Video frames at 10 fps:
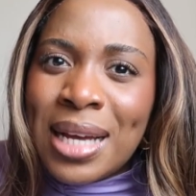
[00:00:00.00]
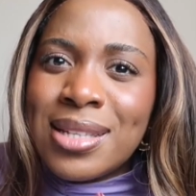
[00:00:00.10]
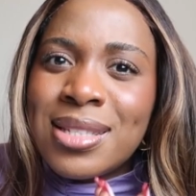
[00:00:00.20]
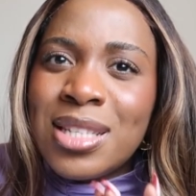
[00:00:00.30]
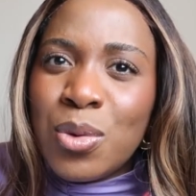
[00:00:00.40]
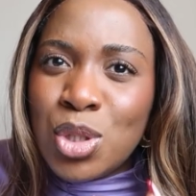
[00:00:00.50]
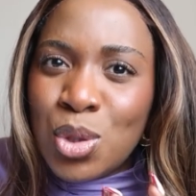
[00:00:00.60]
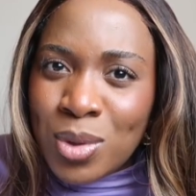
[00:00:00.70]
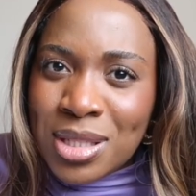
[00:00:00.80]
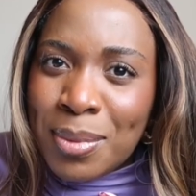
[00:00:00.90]
Like, say what
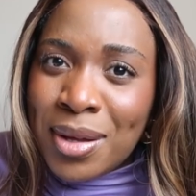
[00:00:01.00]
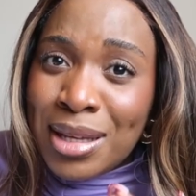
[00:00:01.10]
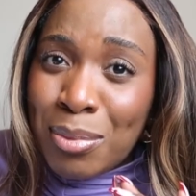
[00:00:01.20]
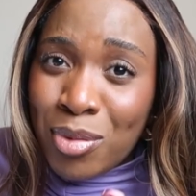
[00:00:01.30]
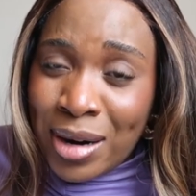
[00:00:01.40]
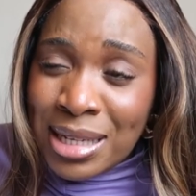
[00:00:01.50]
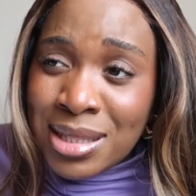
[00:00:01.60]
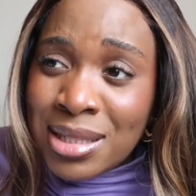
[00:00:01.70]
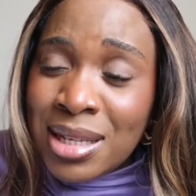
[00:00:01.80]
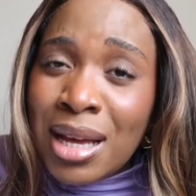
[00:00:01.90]
you want about their
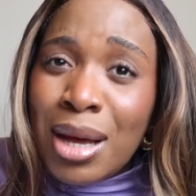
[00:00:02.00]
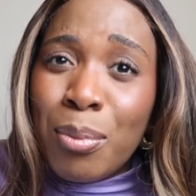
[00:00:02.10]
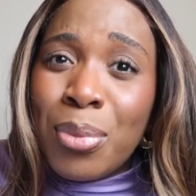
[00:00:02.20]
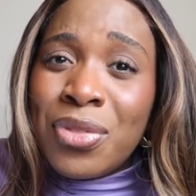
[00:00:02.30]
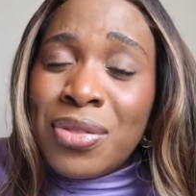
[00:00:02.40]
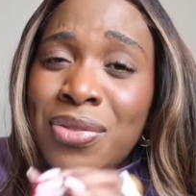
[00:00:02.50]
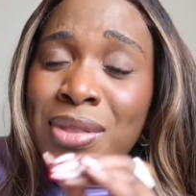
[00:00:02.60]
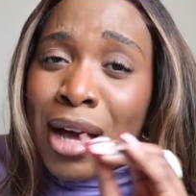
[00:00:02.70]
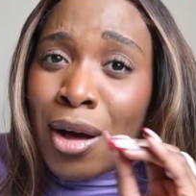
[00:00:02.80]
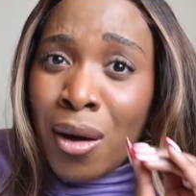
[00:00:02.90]
price, but
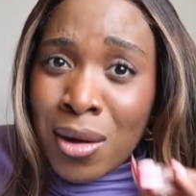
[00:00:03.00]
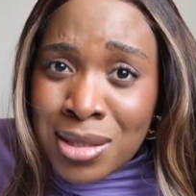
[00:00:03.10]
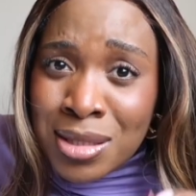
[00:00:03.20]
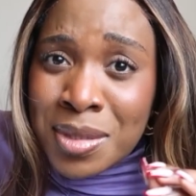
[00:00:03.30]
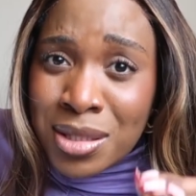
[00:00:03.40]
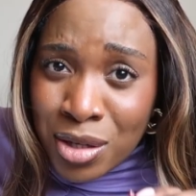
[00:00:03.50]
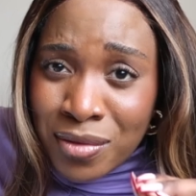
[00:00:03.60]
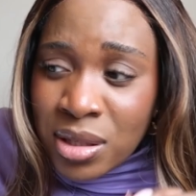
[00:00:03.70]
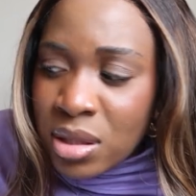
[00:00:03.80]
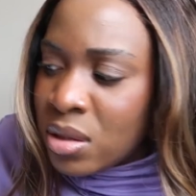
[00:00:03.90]
their customer
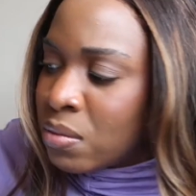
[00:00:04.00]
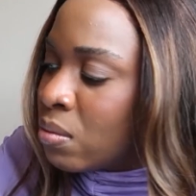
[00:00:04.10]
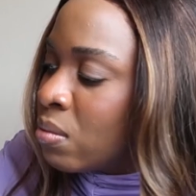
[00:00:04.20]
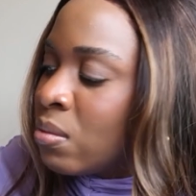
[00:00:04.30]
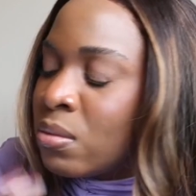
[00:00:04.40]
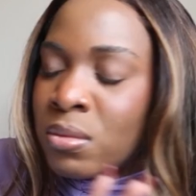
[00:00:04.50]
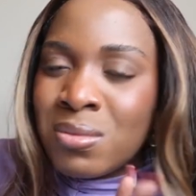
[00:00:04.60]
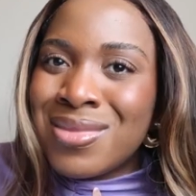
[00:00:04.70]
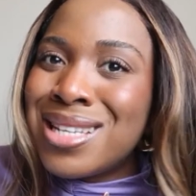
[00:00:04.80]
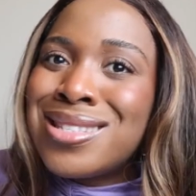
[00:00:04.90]
service,
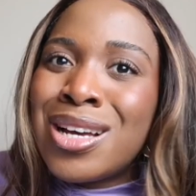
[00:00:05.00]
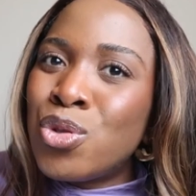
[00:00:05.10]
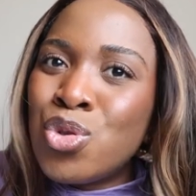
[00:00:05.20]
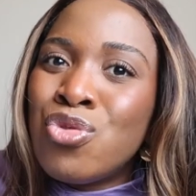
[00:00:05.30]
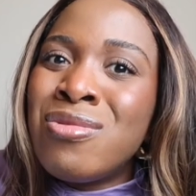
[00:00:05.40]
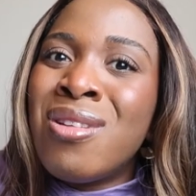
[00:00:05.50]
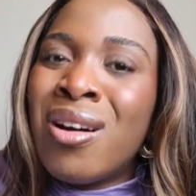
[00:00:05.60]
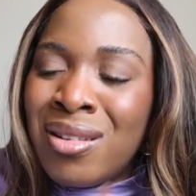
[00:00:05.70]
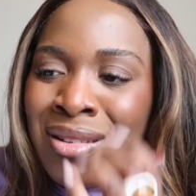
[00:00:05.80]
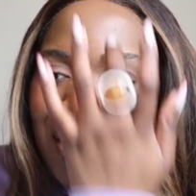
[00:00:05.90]
second to
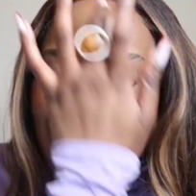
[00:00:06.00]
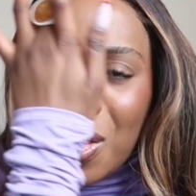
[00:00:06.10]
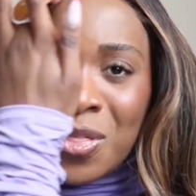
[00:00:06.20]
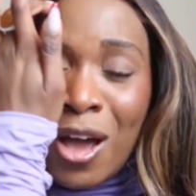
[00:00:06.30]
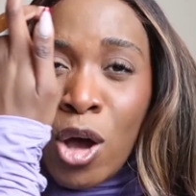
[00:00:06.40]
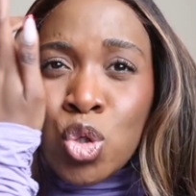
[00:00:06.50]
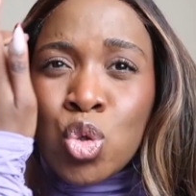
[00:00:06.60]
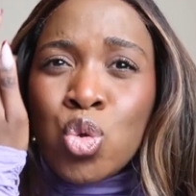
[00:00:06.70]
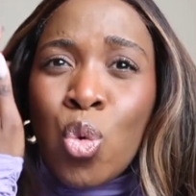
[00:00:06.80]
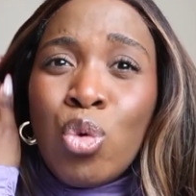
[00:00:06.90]
none. They are
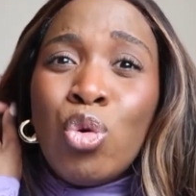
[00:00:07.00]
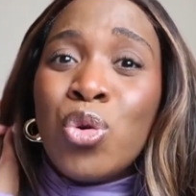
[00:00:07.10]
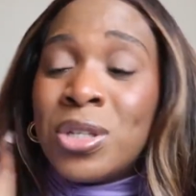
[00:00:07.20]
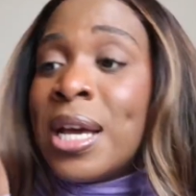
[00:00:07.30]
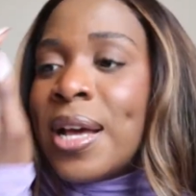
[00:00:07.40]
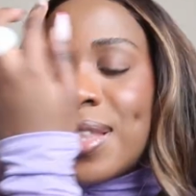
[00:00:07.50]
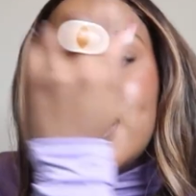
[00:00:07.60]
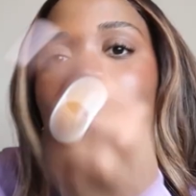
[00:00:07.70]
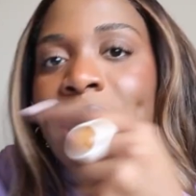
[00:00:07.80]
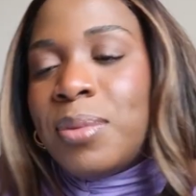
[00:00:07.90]
so good.
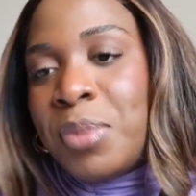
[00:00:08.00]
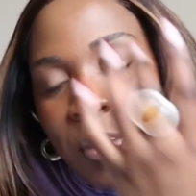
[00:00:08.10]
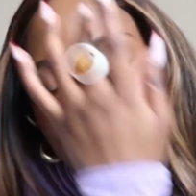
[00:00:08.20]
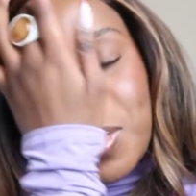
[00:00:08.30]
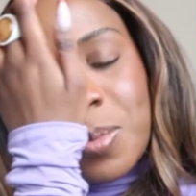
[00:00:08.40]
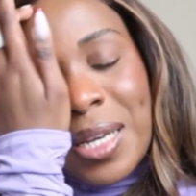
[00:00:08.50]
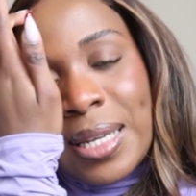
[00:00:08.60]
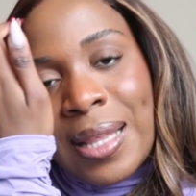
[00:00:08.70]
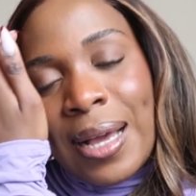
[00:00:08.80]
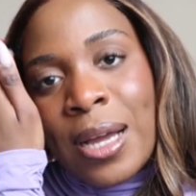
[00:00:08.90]
That's why people keep
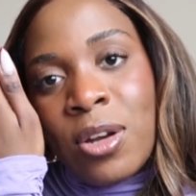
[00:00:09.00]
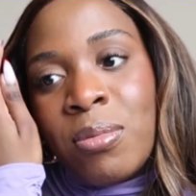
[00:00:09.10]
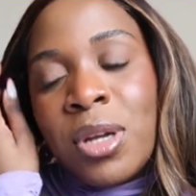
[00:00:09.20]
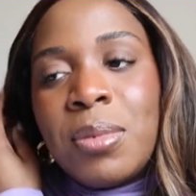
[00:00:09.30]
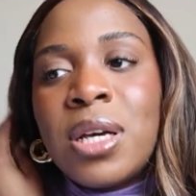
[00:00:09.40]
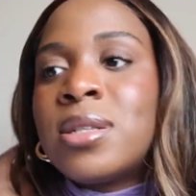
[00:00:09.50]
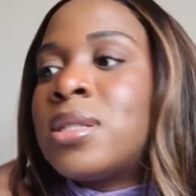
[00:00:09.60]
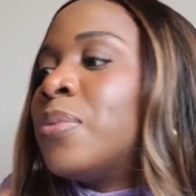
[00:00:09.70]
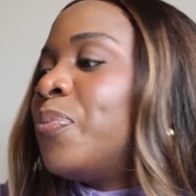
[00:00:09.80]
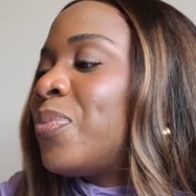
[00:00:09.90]
spending that kind of money,
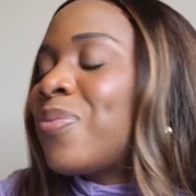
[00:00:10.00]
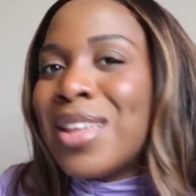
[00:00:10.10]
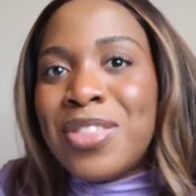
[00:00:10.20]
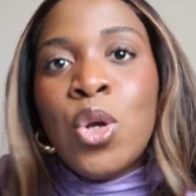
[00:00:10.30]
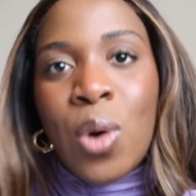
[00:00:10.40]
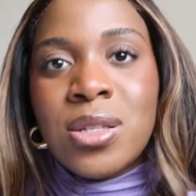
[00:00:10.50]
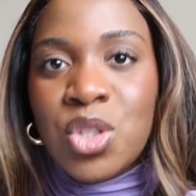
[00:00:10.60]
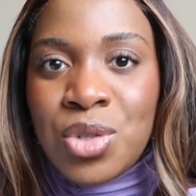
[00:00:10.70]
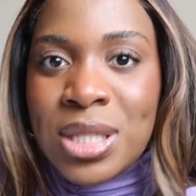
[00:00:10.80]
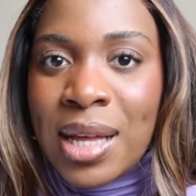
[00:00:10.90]
because they know how
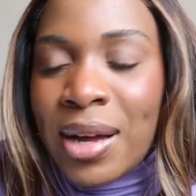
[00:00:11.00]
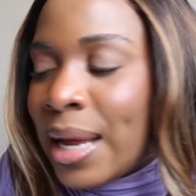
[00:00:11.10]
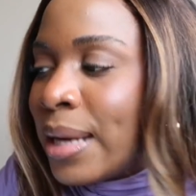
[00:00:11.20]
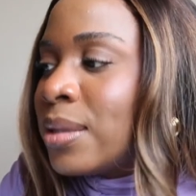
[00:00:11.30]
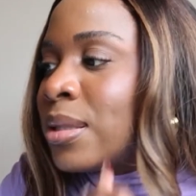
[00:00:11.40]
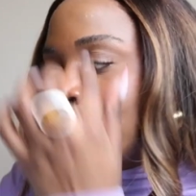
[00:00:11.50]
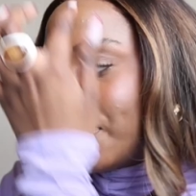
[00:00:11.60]
to treat their clients.